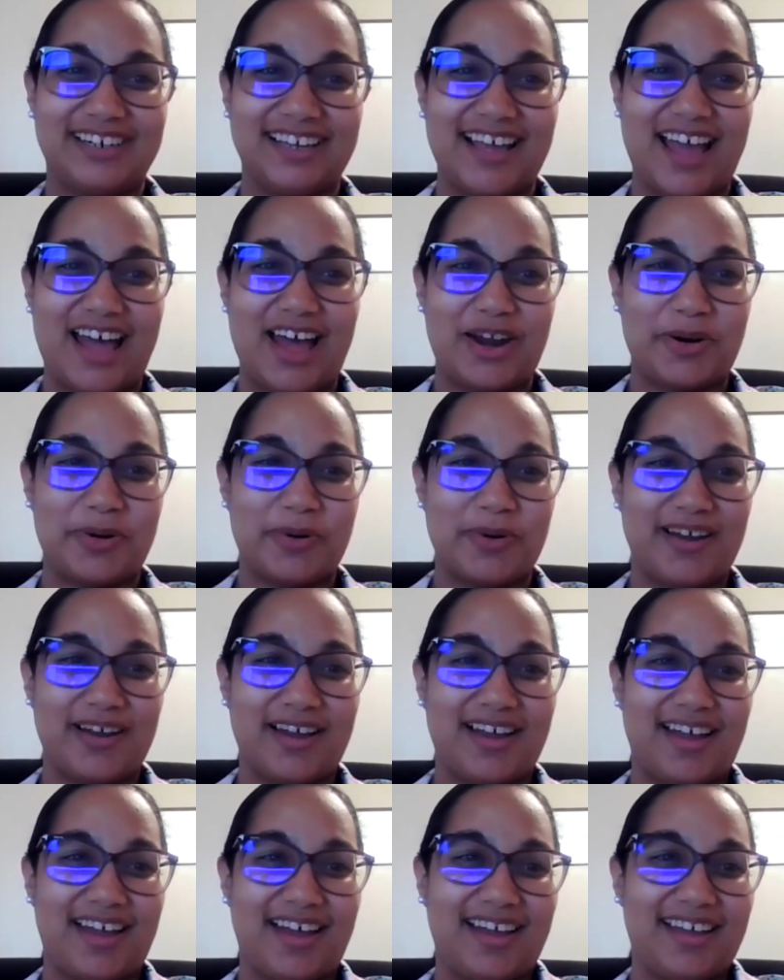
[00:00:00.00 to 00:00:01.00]
it.
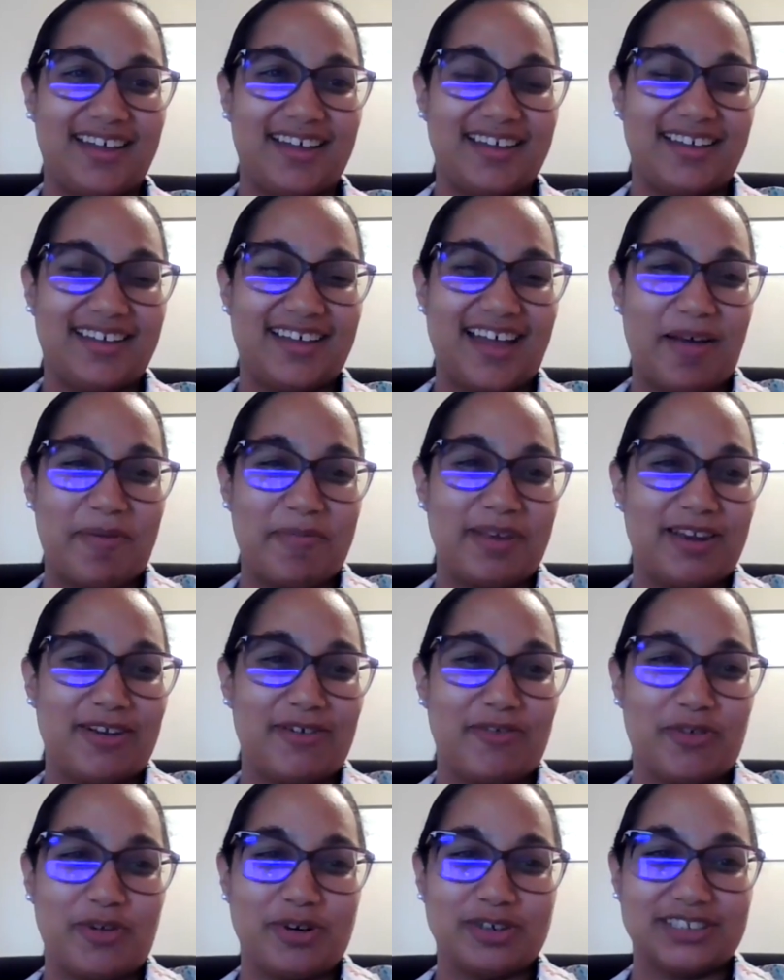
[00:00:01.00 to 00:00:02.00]
I mean,
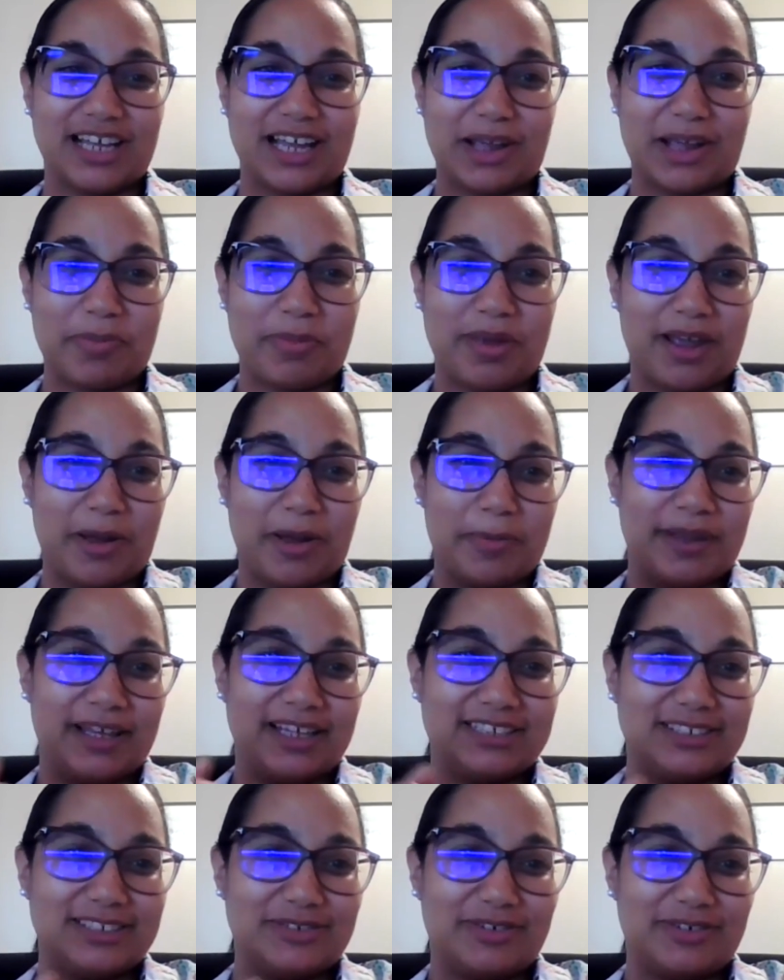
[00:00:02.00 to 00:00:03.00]
of course I can make a
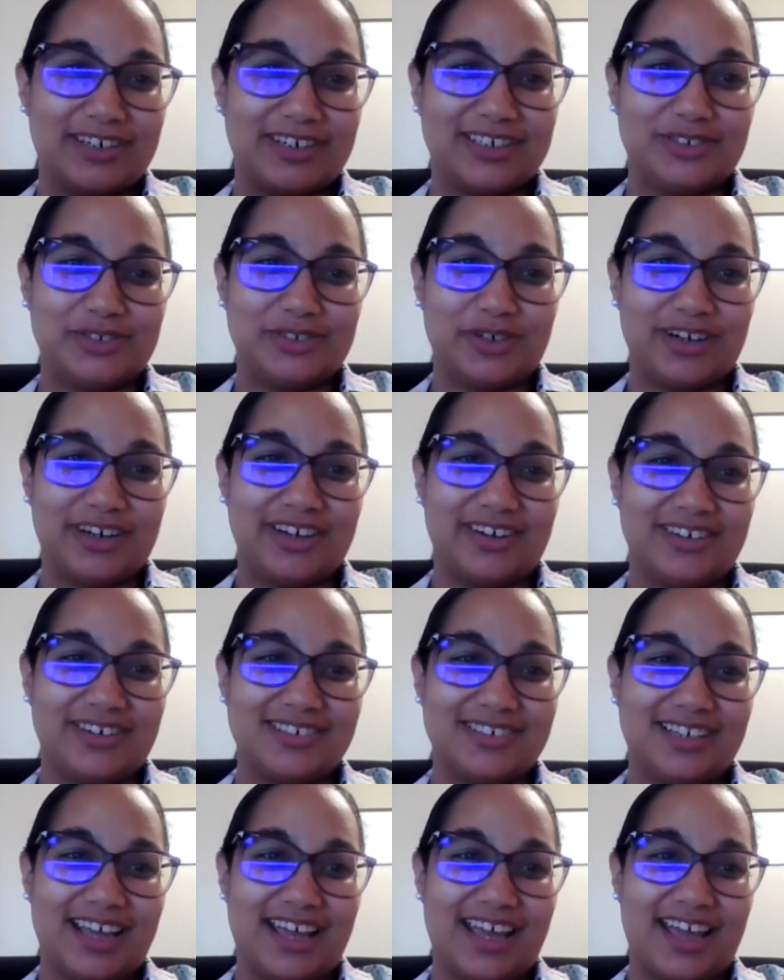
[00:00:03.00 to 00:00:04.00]
pitch for Detroit
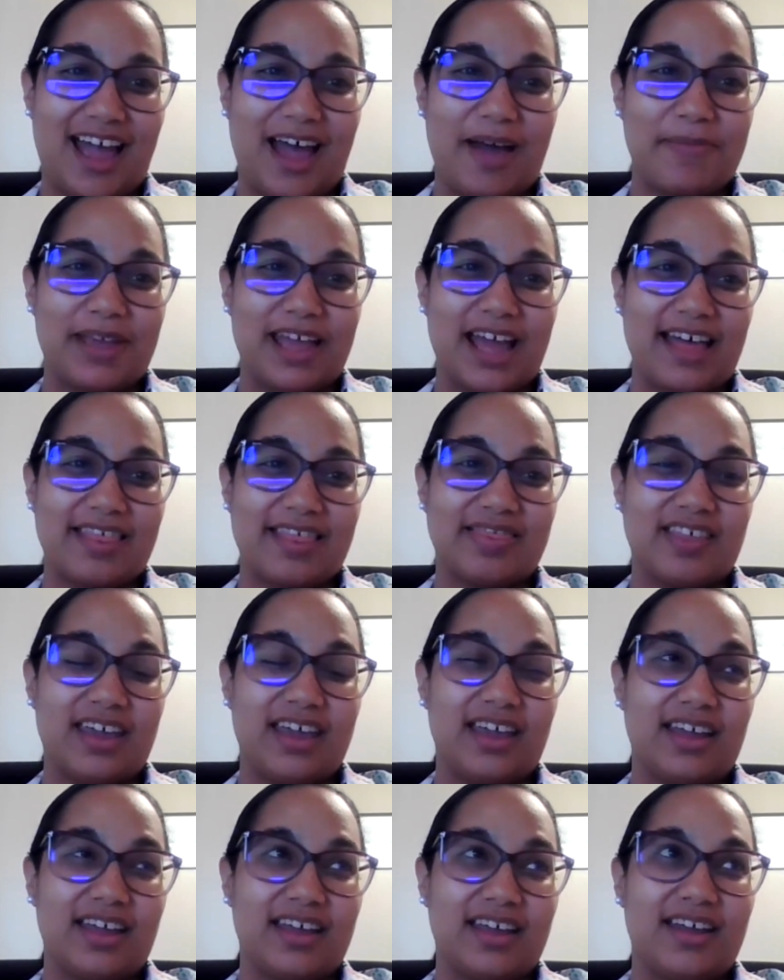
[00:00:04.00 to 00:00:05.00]
all day. I mean, I
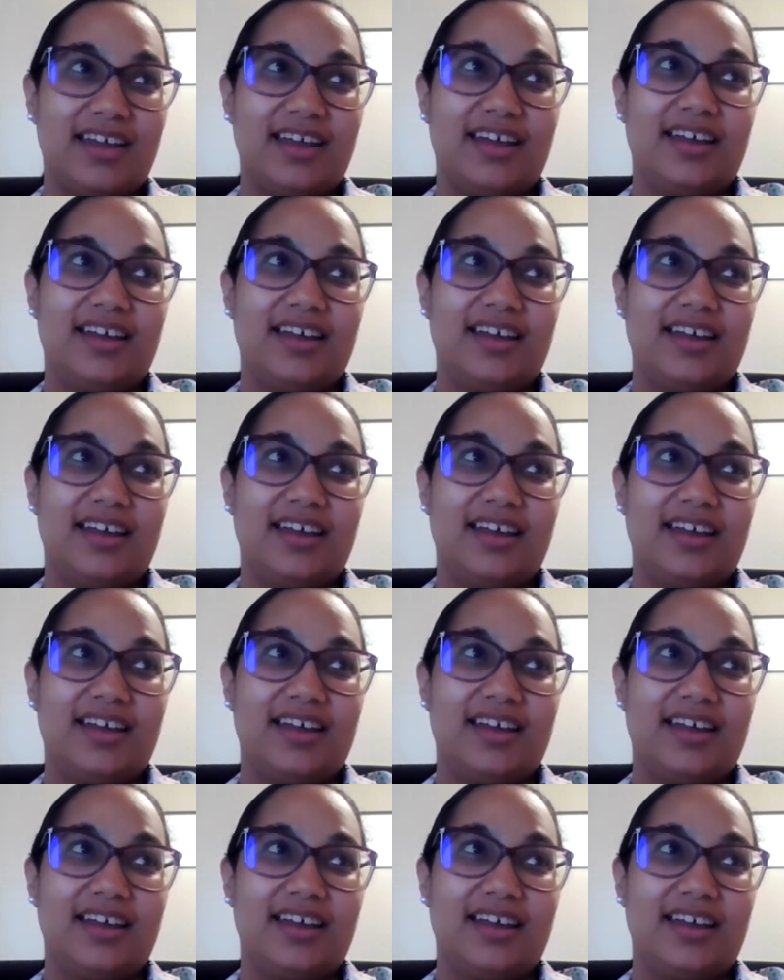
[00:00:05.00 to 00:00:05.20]
think